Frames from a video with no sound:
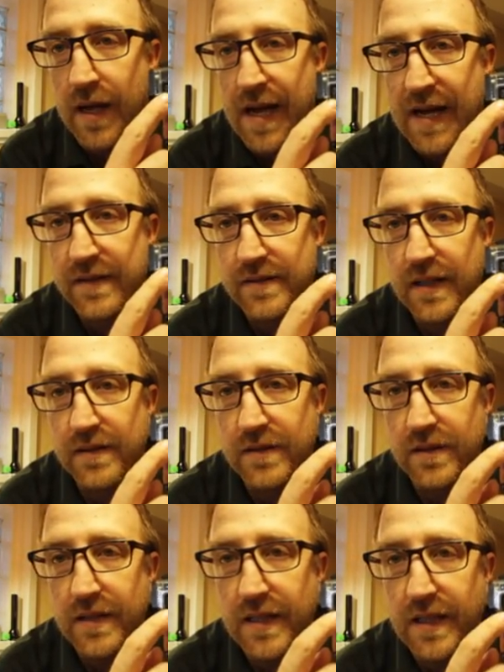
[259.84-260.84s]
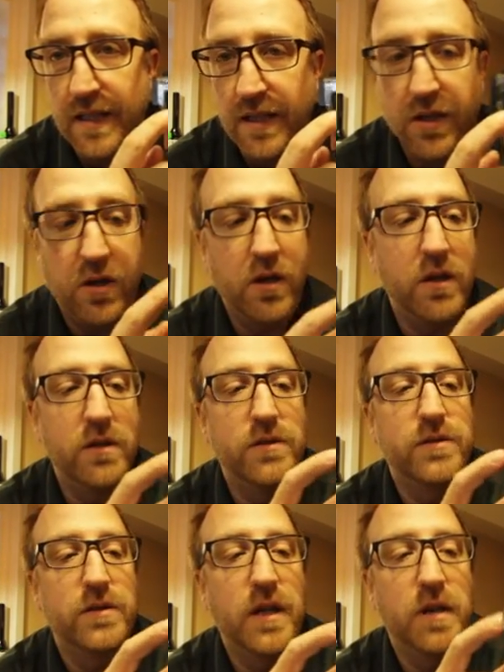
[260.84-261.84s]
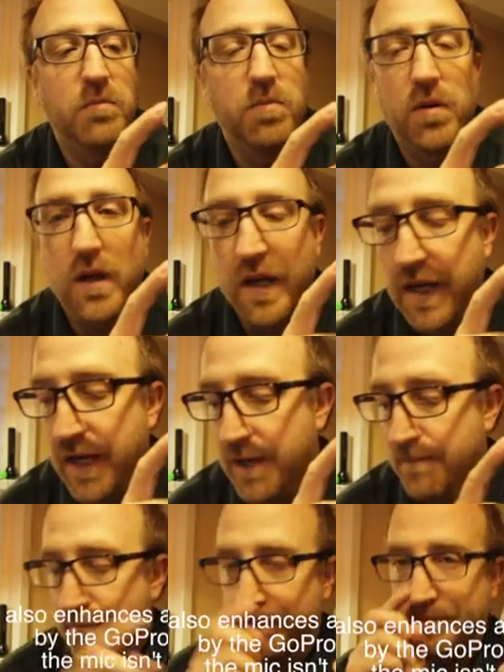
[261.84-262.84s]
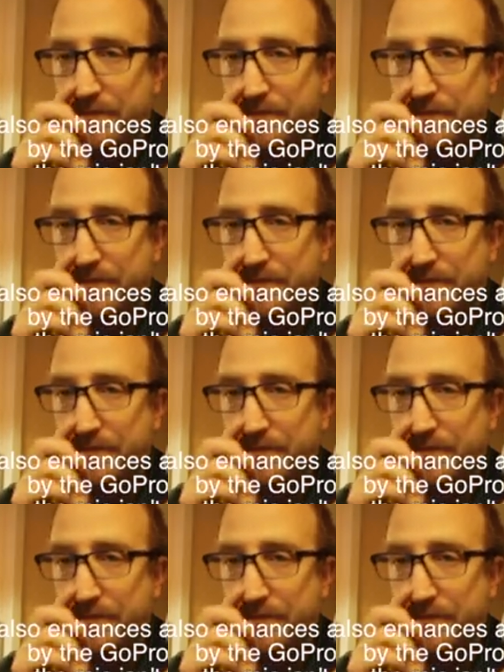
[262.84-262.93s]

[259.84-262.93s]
access the cards and plug it in.